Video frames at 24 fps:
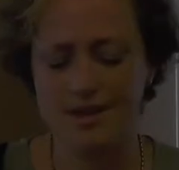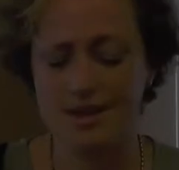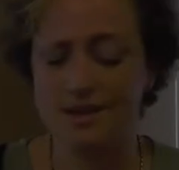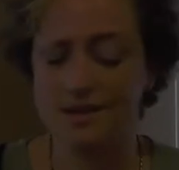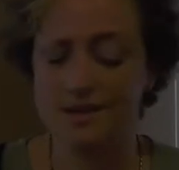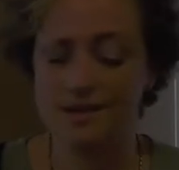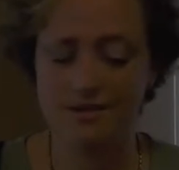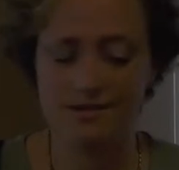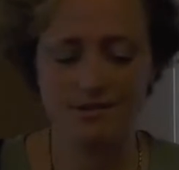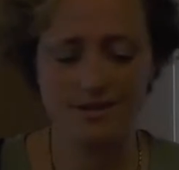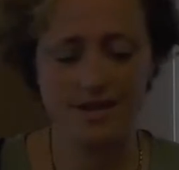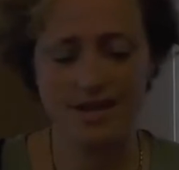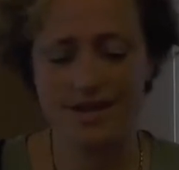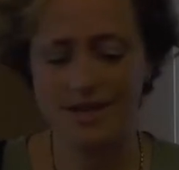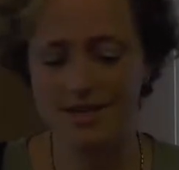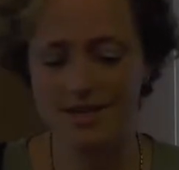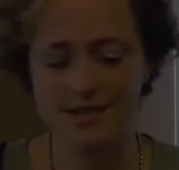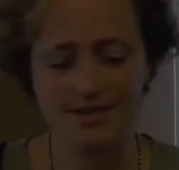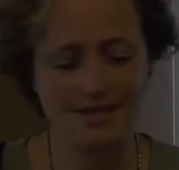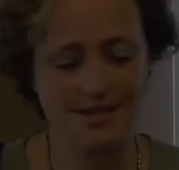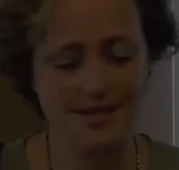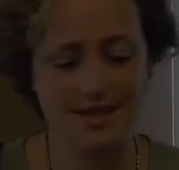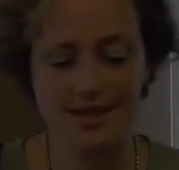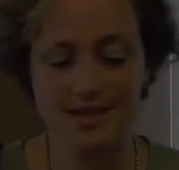I don't know,
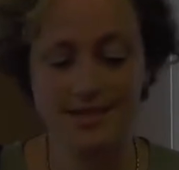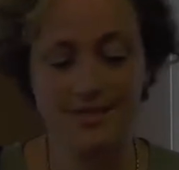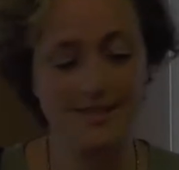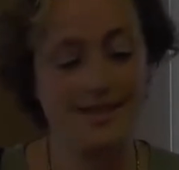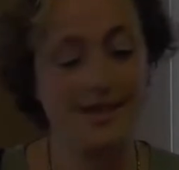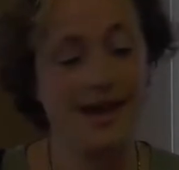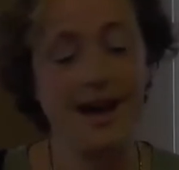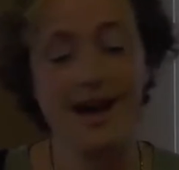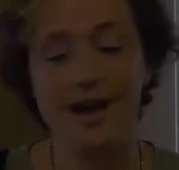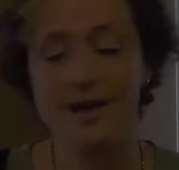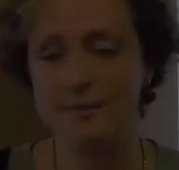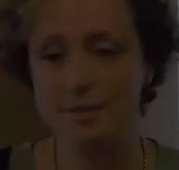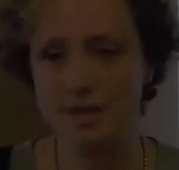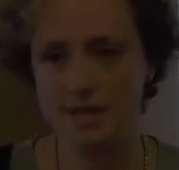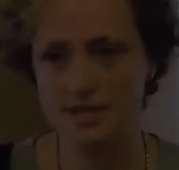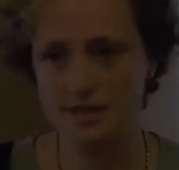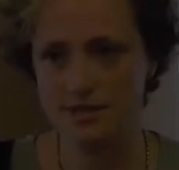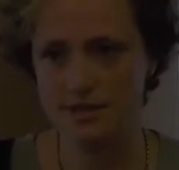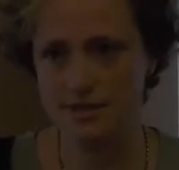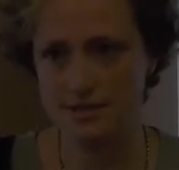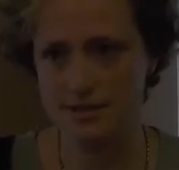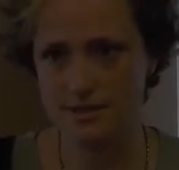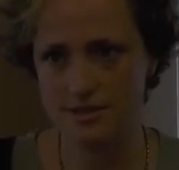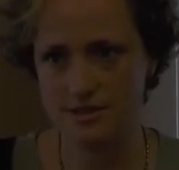not a
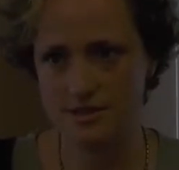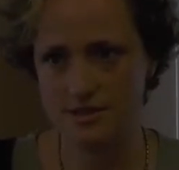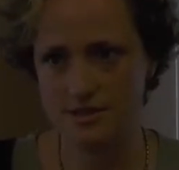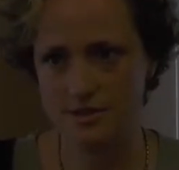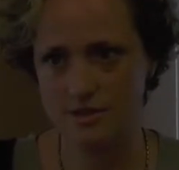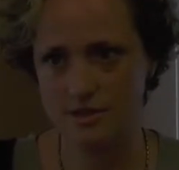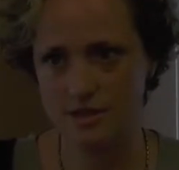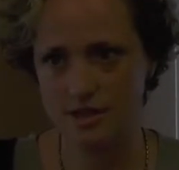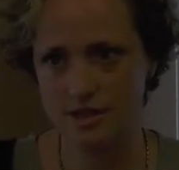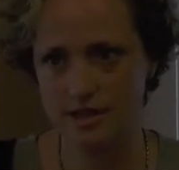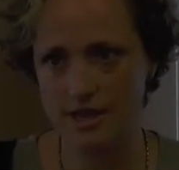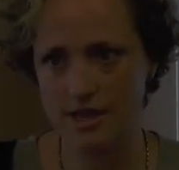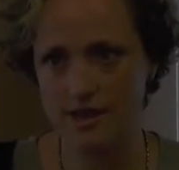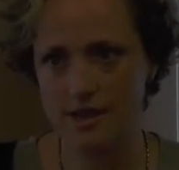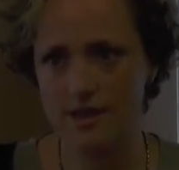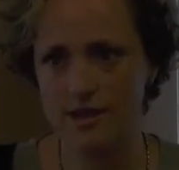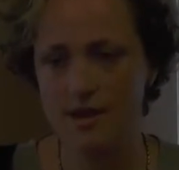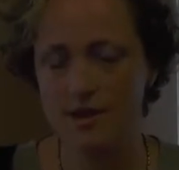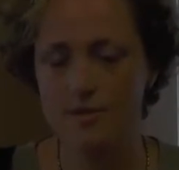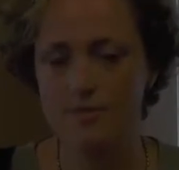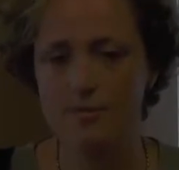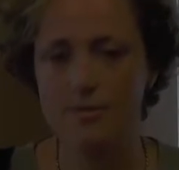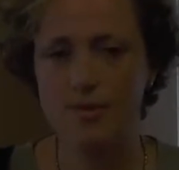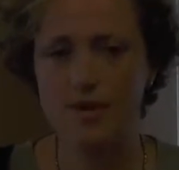timelessness certainly,
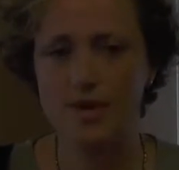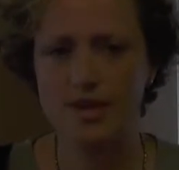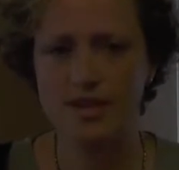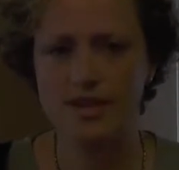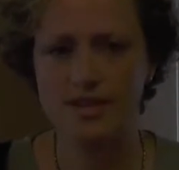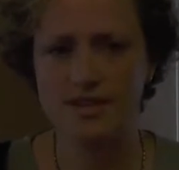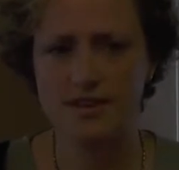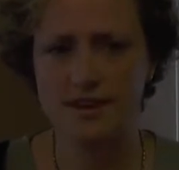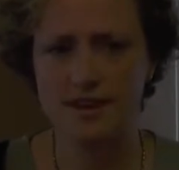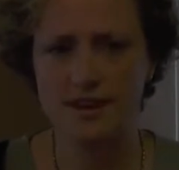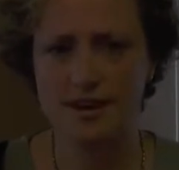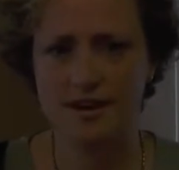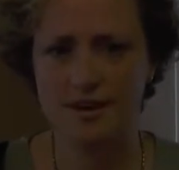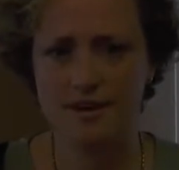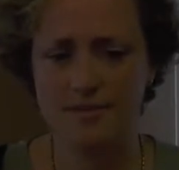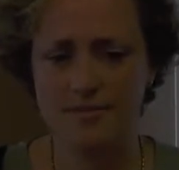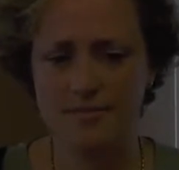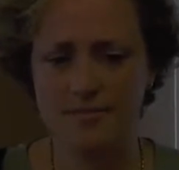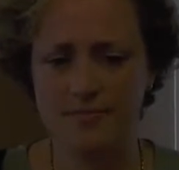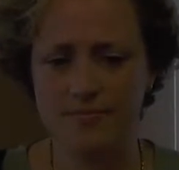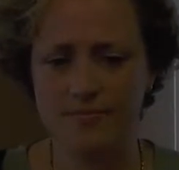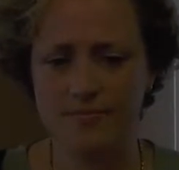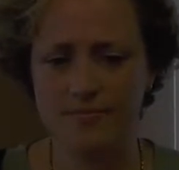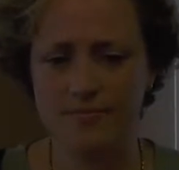but
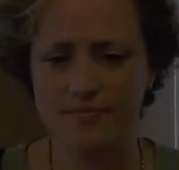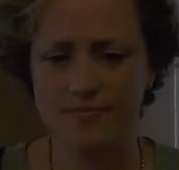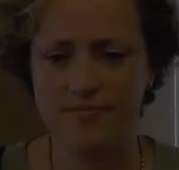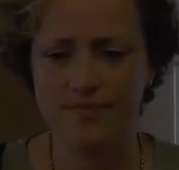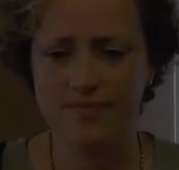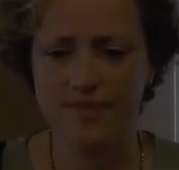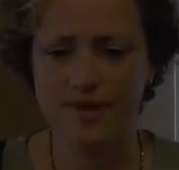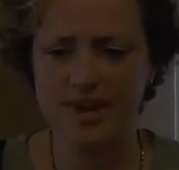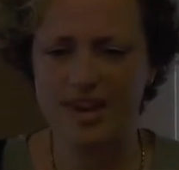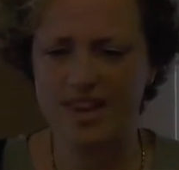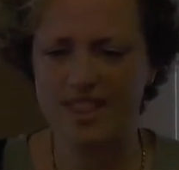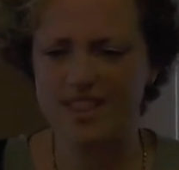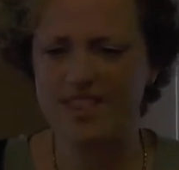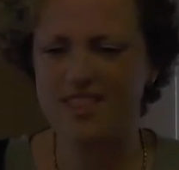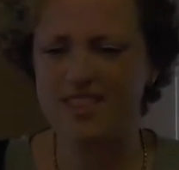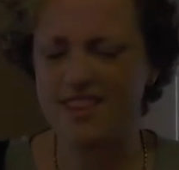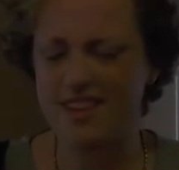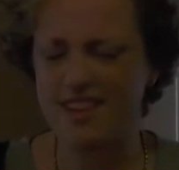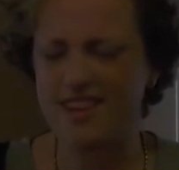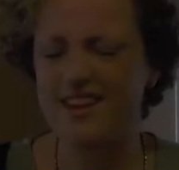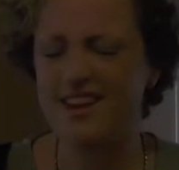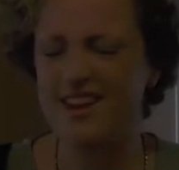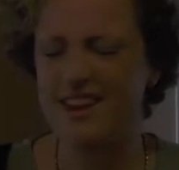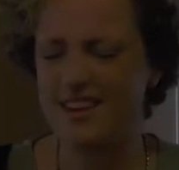I
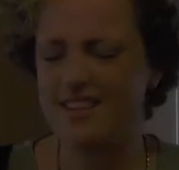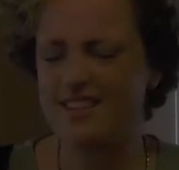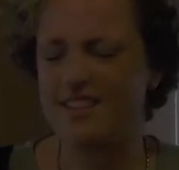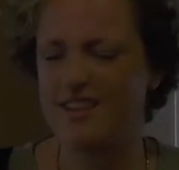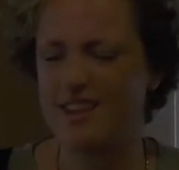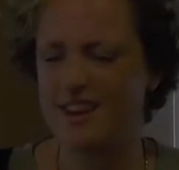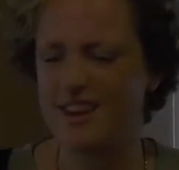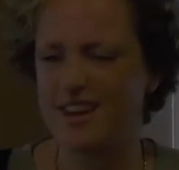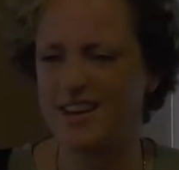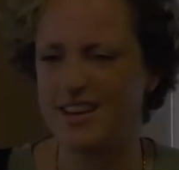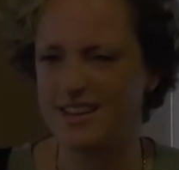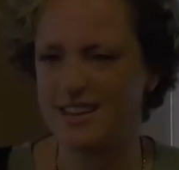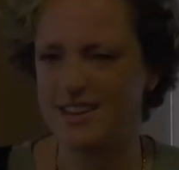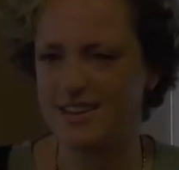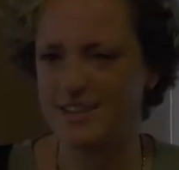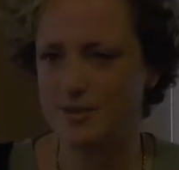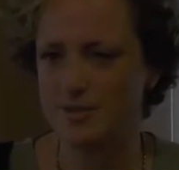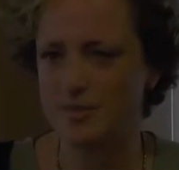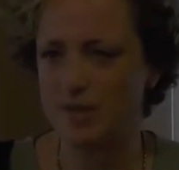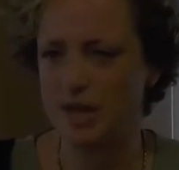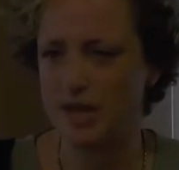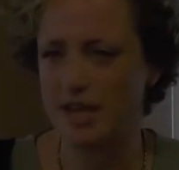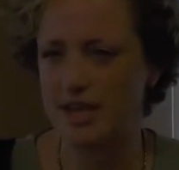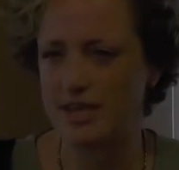think I thought I needed
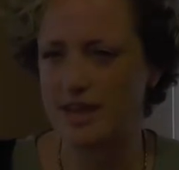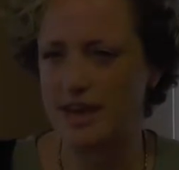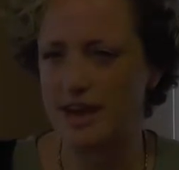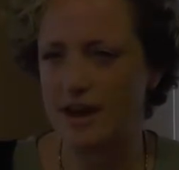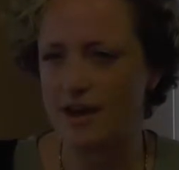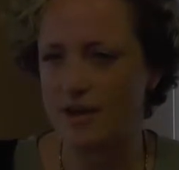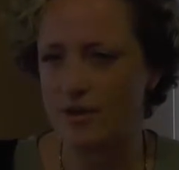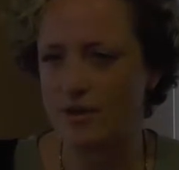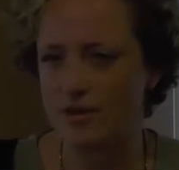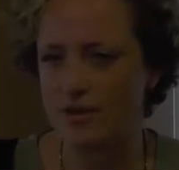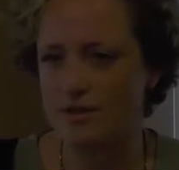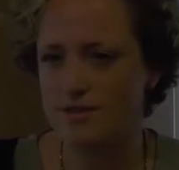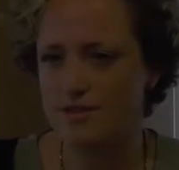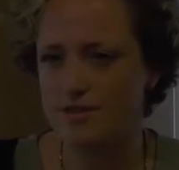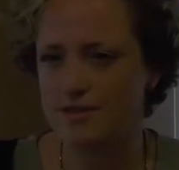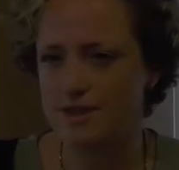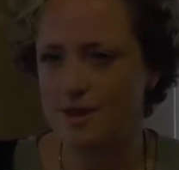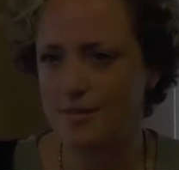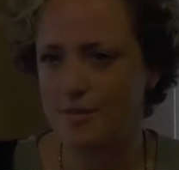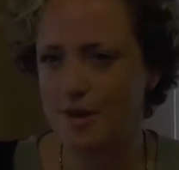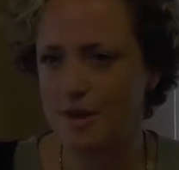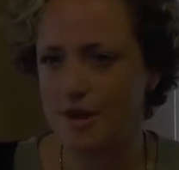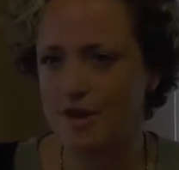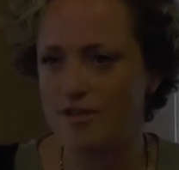to play down
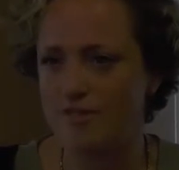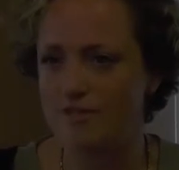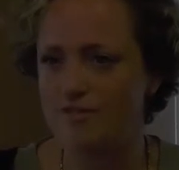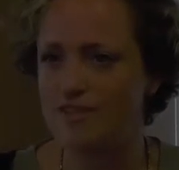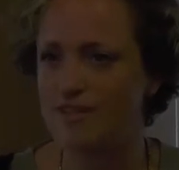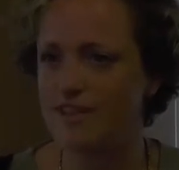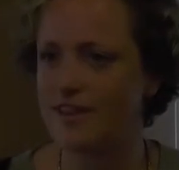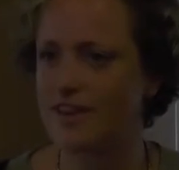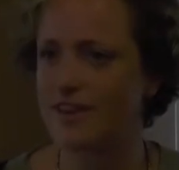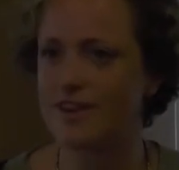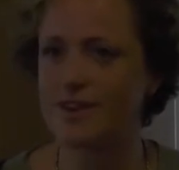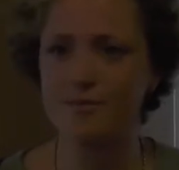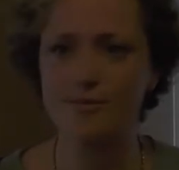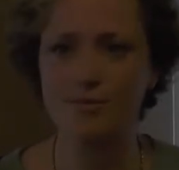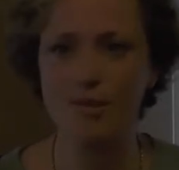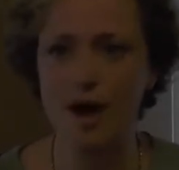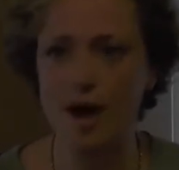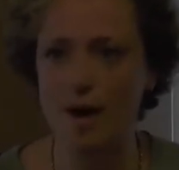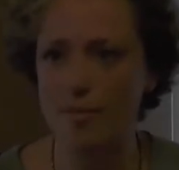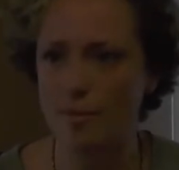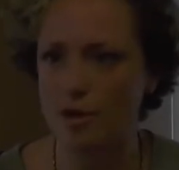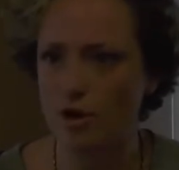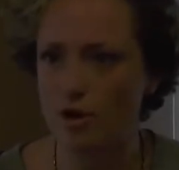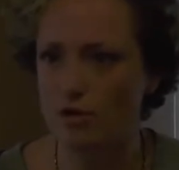some of like
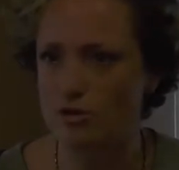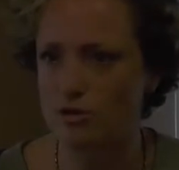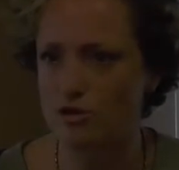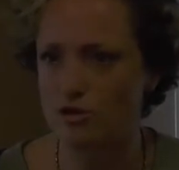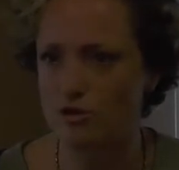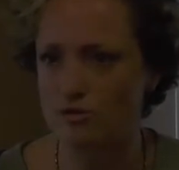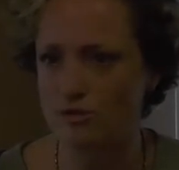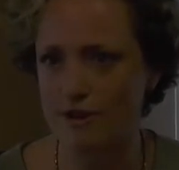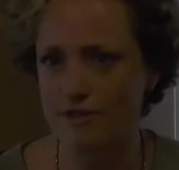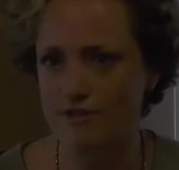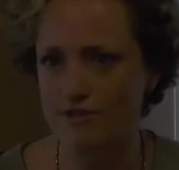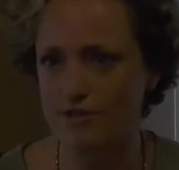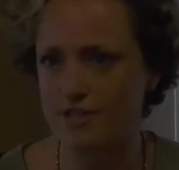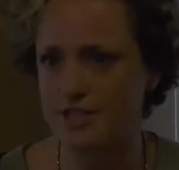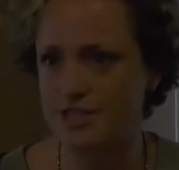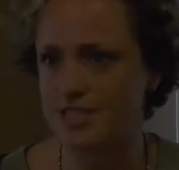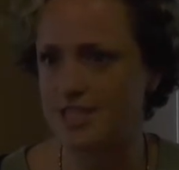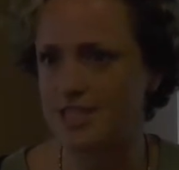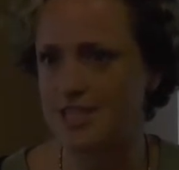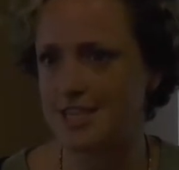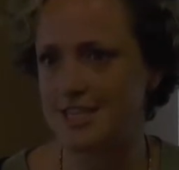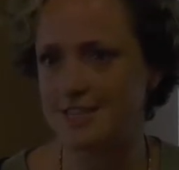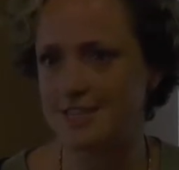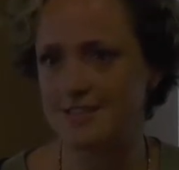pop culture
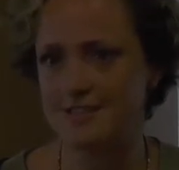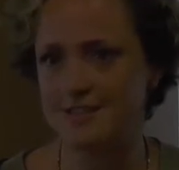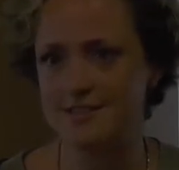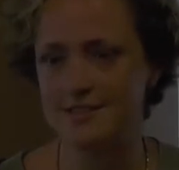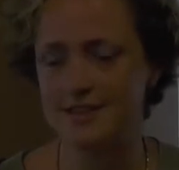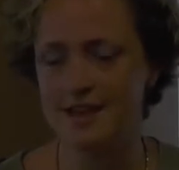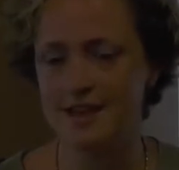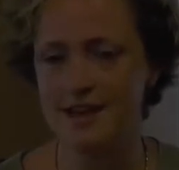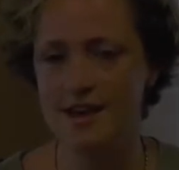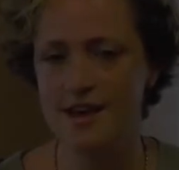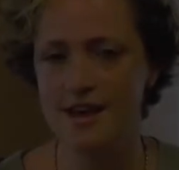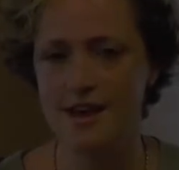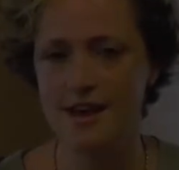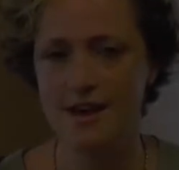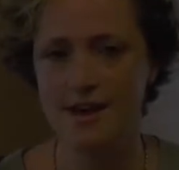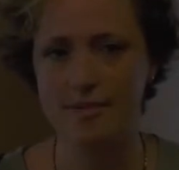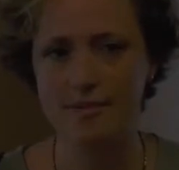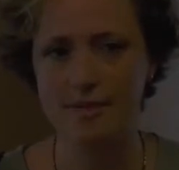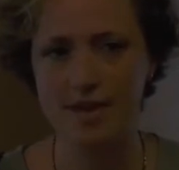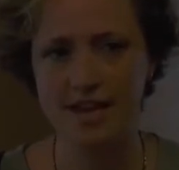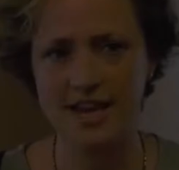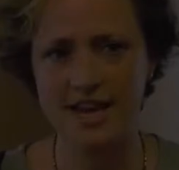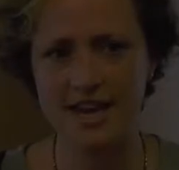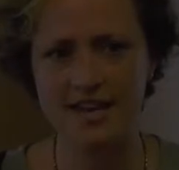references
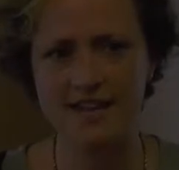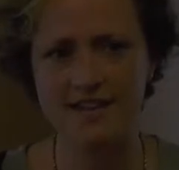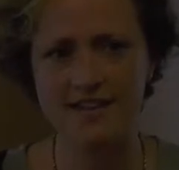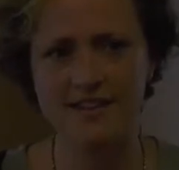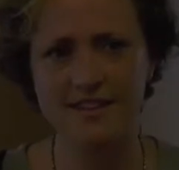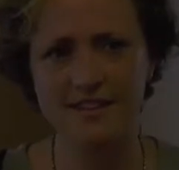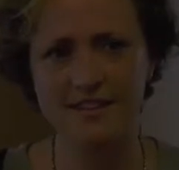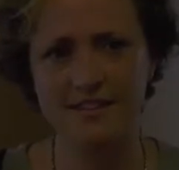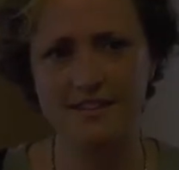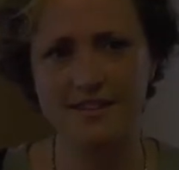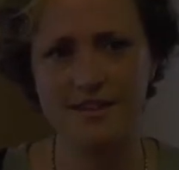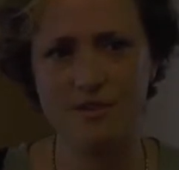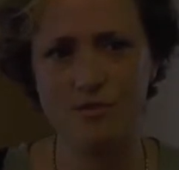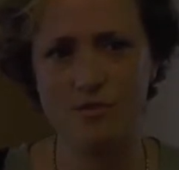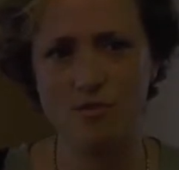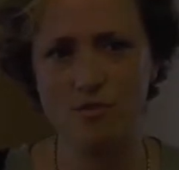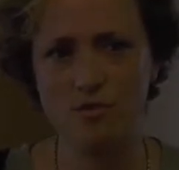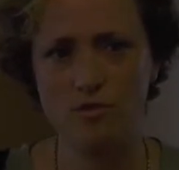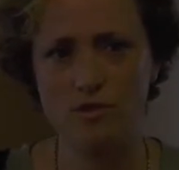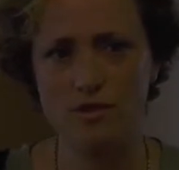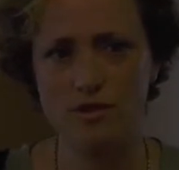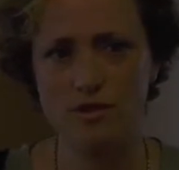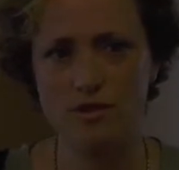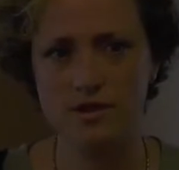and anything that
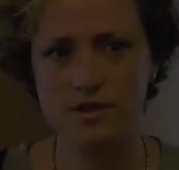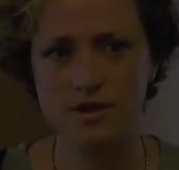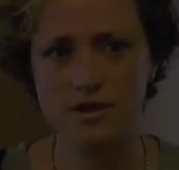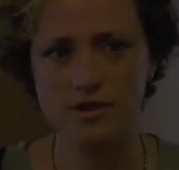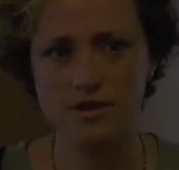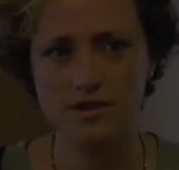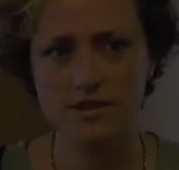would